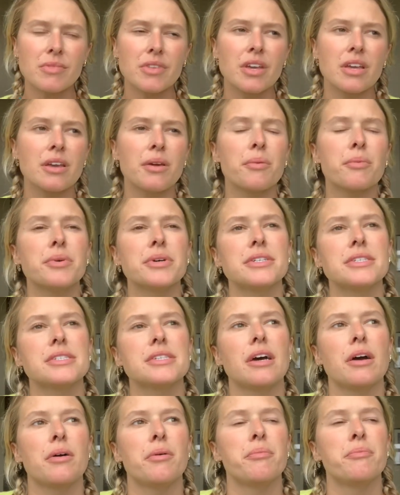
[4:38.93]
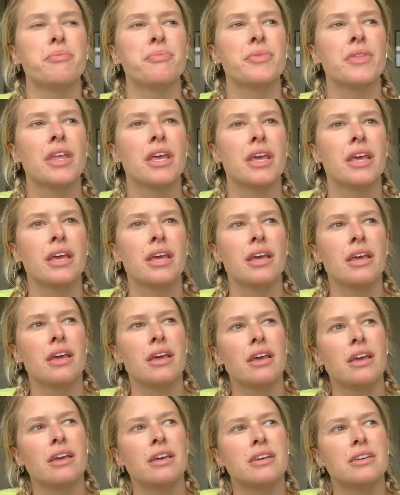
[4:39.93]
it was um,
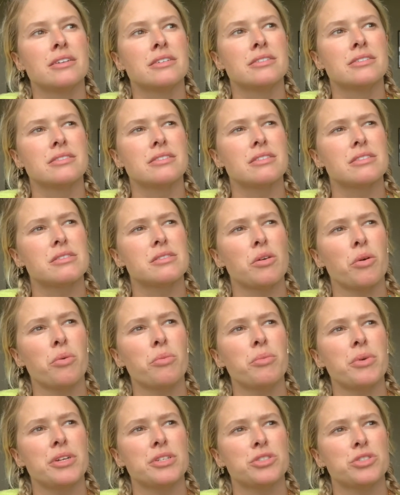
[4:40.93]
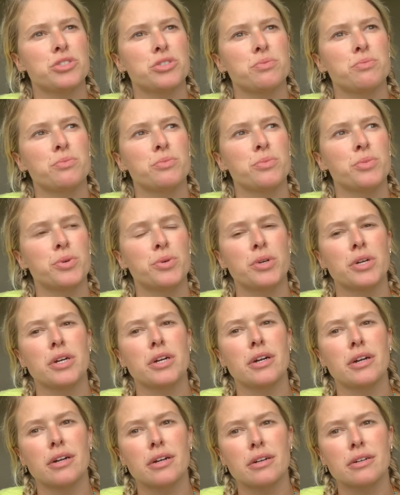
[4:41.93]
so much
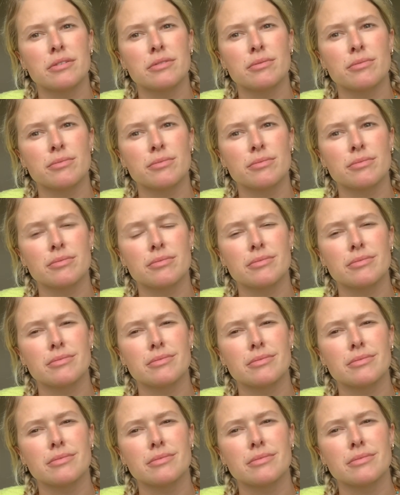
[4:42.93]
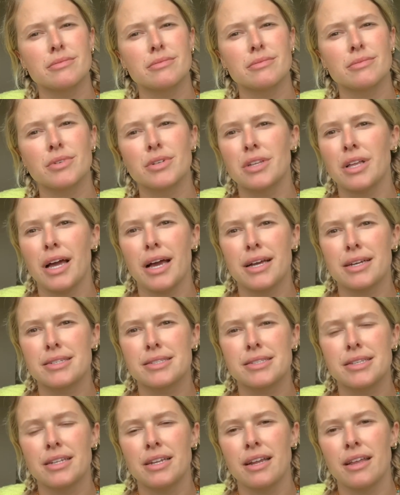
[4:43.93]
more
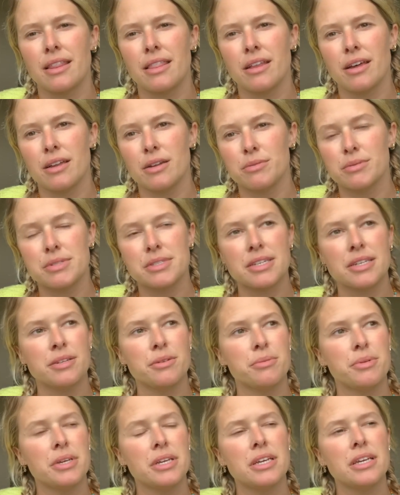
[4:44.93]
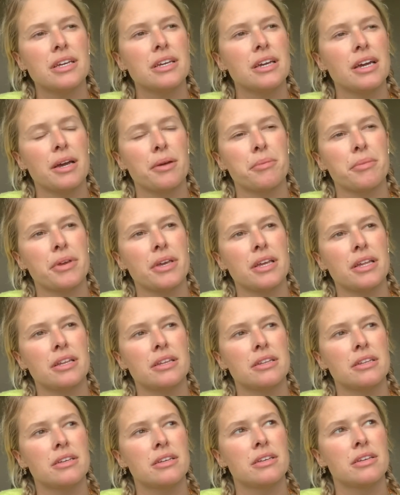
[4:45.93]
relaxed than I thought it was going to be. I
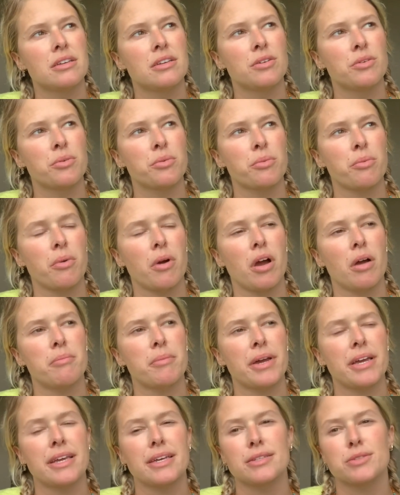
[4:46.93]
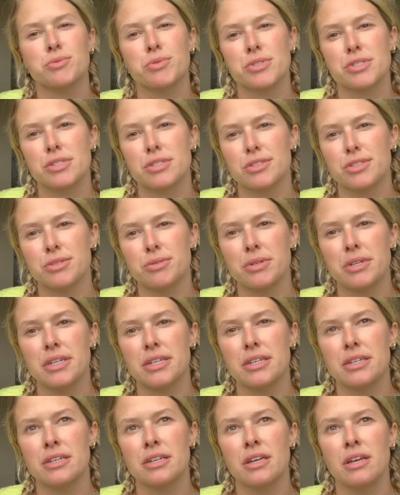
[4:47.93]
mean, uh, my kids were still
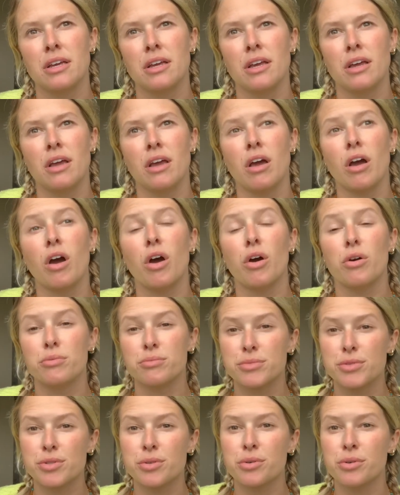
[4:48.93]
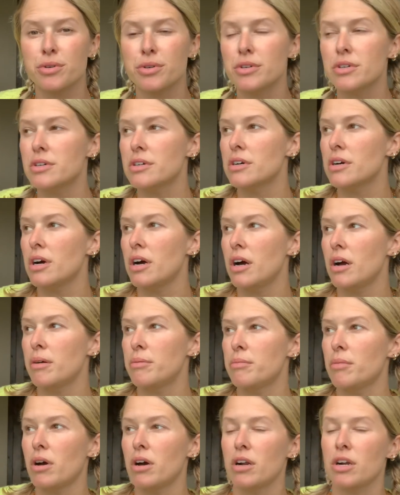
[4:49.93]
doing homeschool
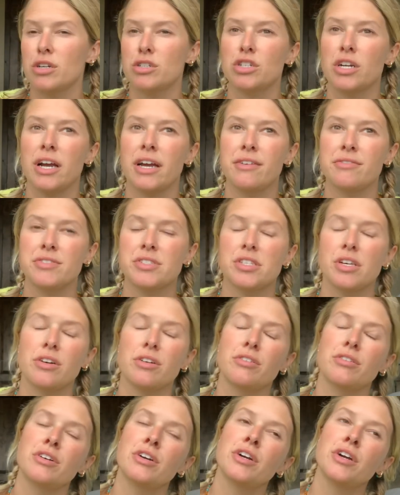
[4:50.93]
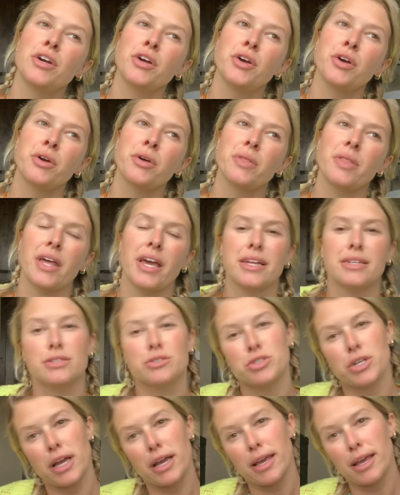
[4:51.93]
um, on our drive. So they had to
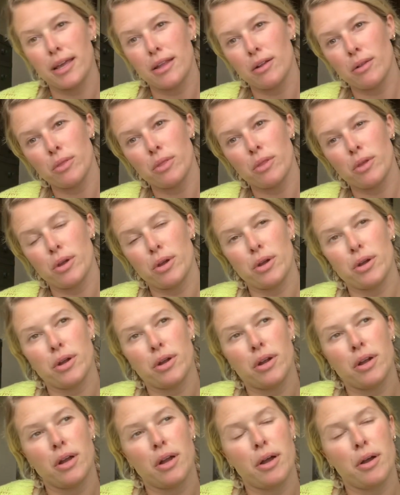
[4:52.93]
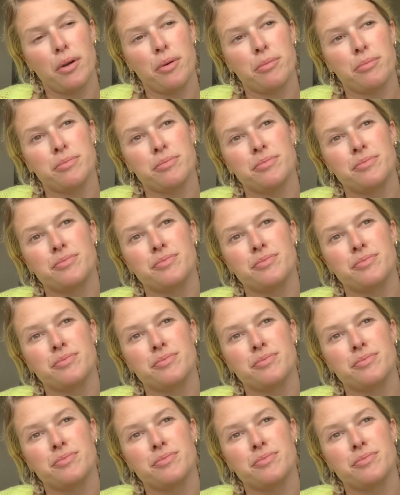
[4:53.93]
check in on their, um,